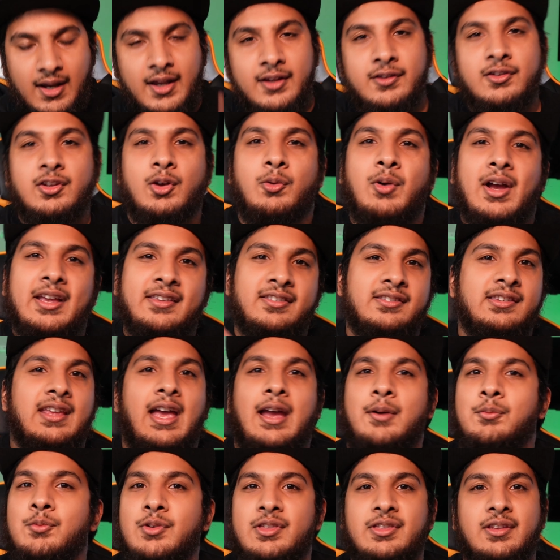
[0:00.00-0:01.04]
And so I
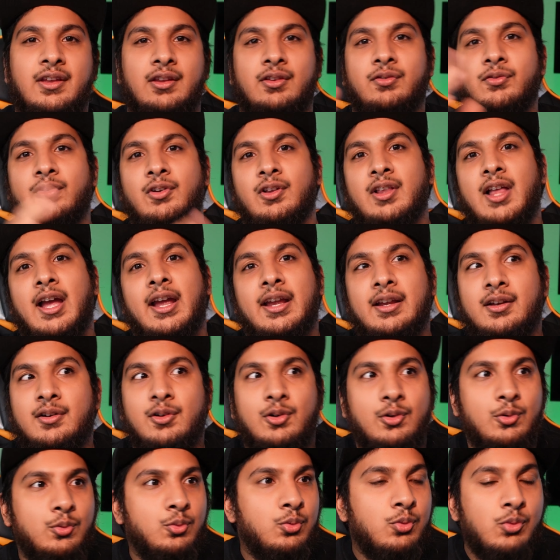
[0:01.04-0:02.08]
sat with this for like
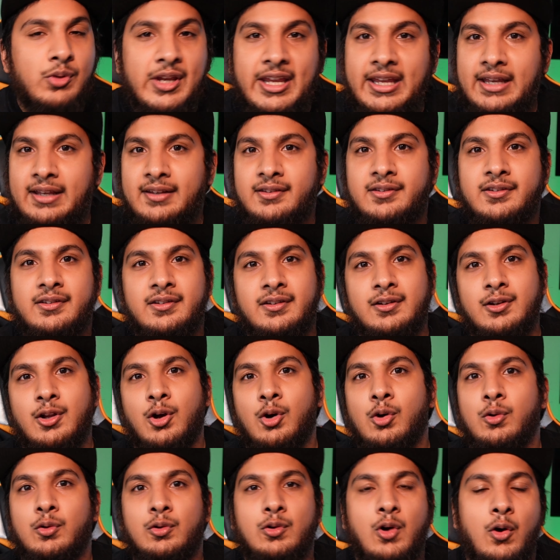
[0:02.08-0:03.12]
weeks, you
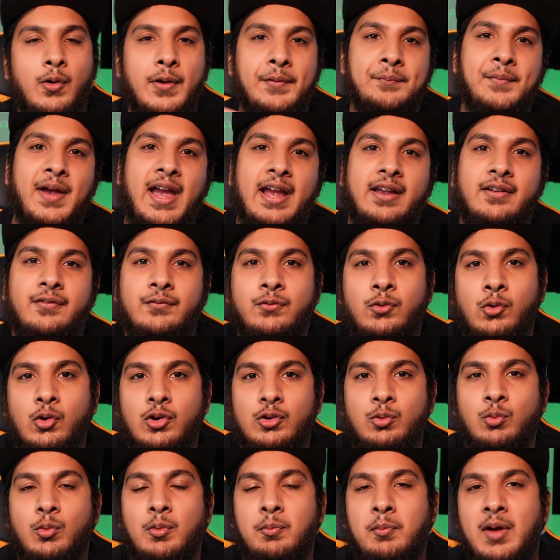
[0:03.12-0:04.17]
know, going back and
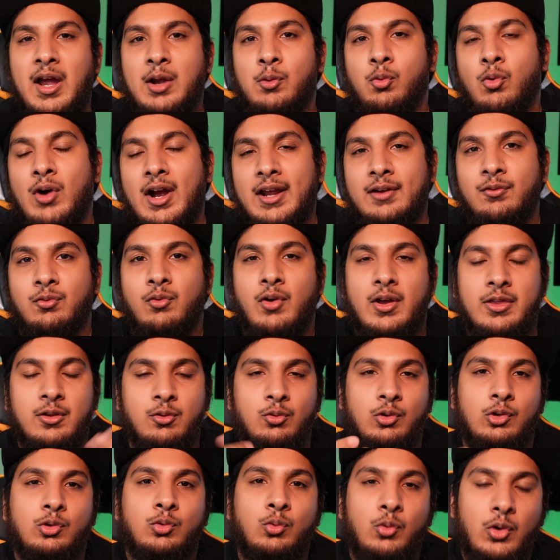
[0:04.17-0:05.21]
forth with my wife whether
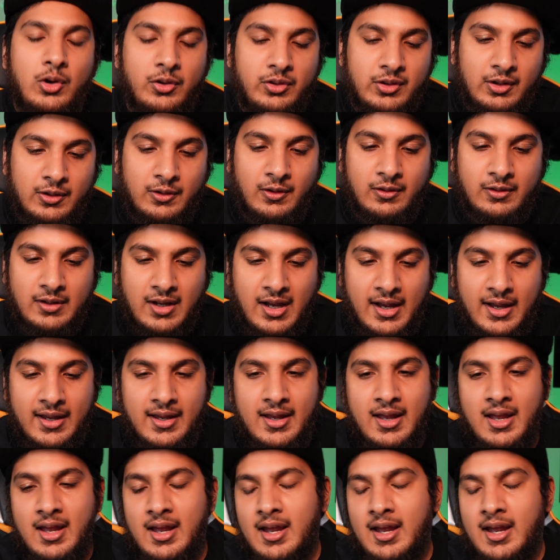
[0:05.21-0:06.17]
it was worth it or not.